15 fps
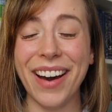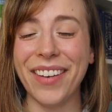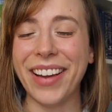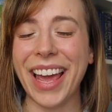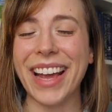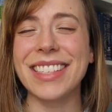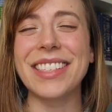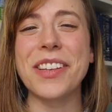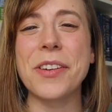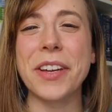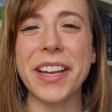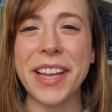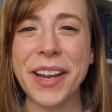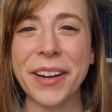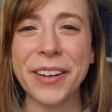Okay, so you
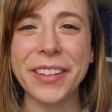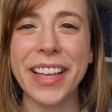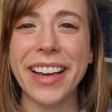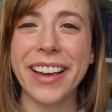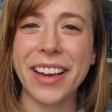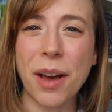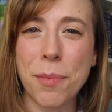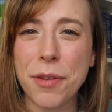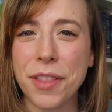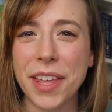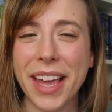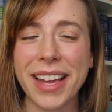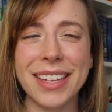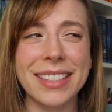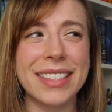could hear like a couple
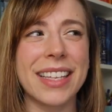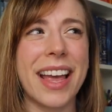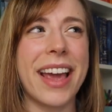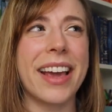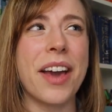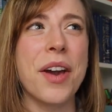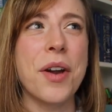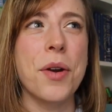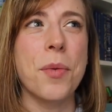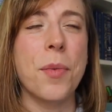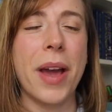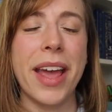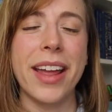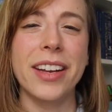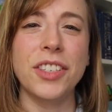things, like
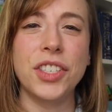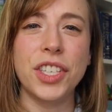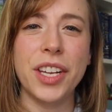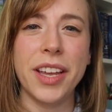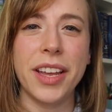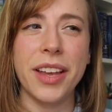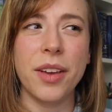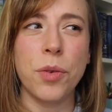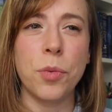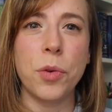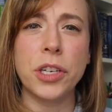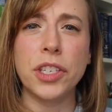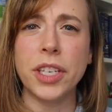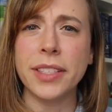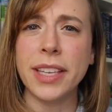when she
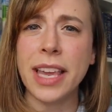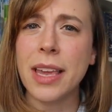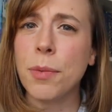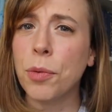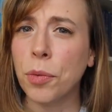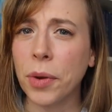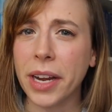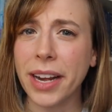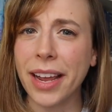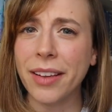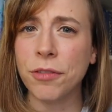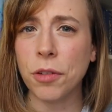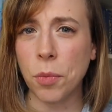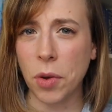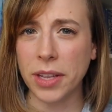would just keep
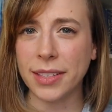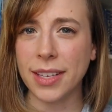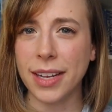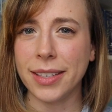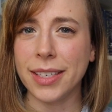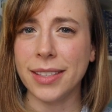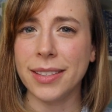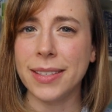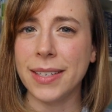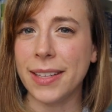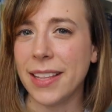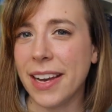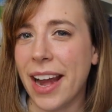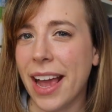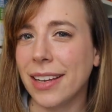reading from one sentence
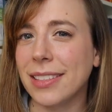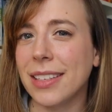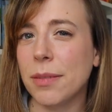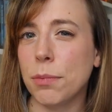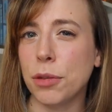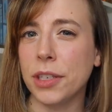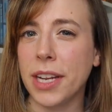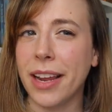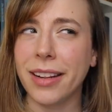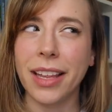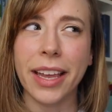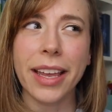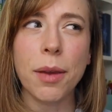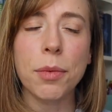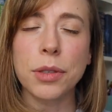to the next and pretend
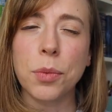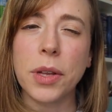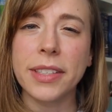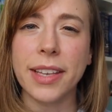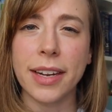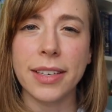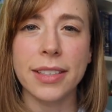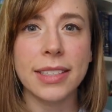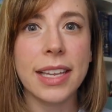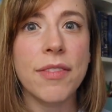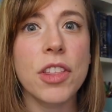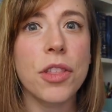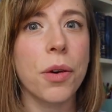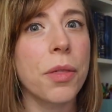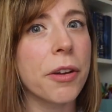like it was one sentence,
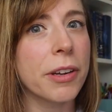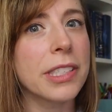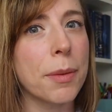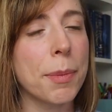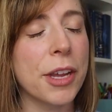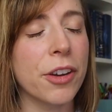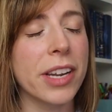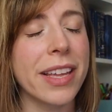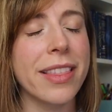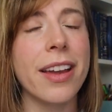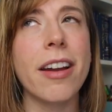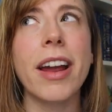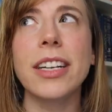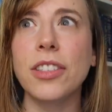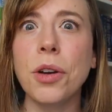even though there is a period
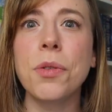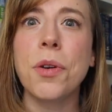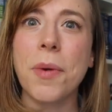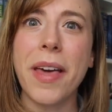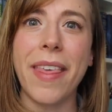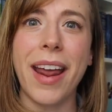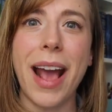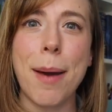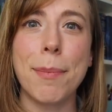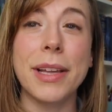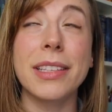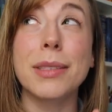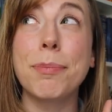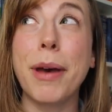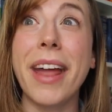there. I don't know why that
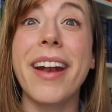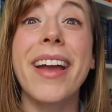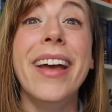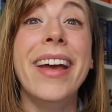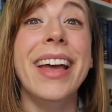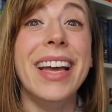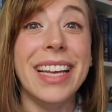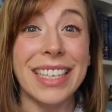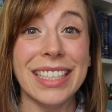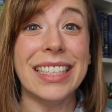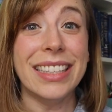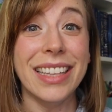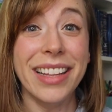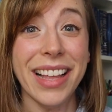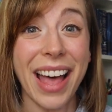happens, but
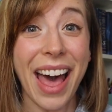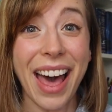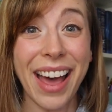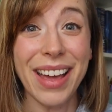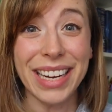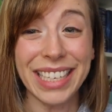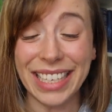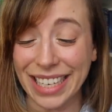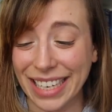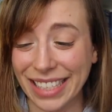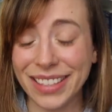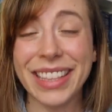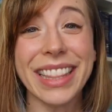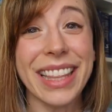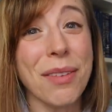
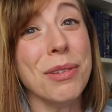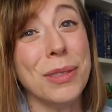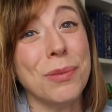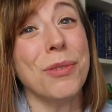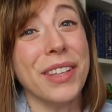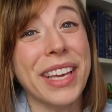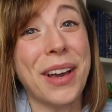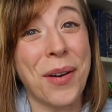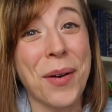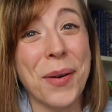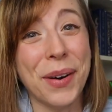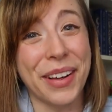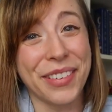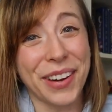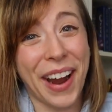that was really
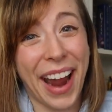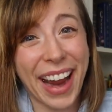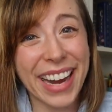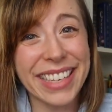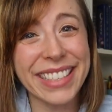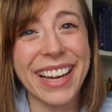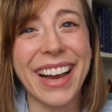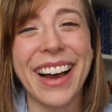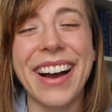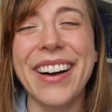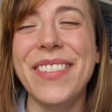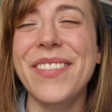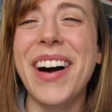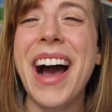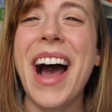cool, right?
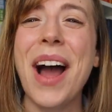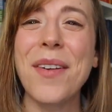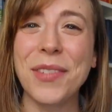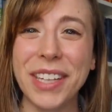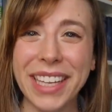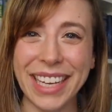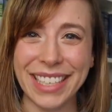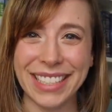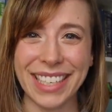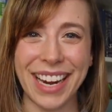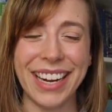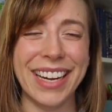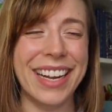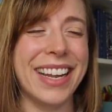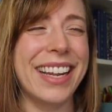I'm really
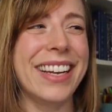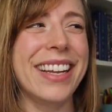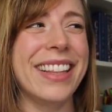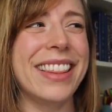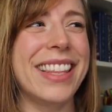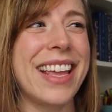excited.